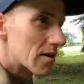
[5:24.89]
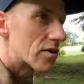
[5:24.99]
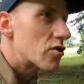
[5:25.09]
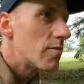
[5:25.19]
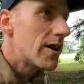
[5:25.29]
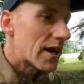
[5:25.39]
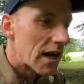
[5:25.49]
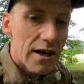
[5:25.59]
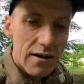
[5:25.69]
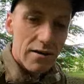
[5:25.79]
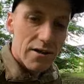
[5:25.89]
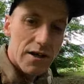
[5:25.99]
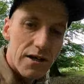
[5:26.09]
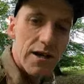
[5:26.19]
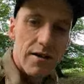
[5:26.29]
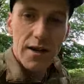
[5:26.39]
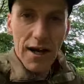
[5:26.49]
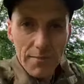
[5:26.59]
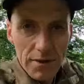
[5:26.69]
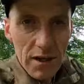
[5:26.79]
had so many gardeners at a certain
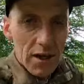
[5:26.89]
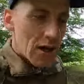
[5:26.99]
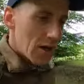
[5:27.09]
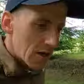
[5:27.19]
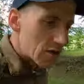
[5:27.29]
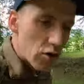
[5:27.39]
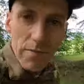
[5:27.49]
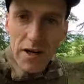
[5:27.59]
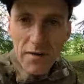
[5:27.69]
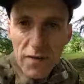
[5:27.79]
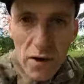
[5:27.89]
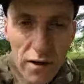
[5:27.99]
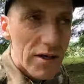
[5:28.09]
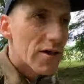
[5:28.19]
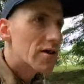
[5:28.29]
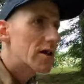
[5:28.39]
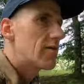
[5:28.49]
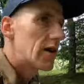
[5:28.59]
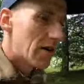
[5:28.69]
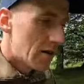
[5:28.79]
time, so many foresters
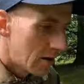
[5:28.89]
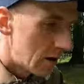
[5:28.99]
even.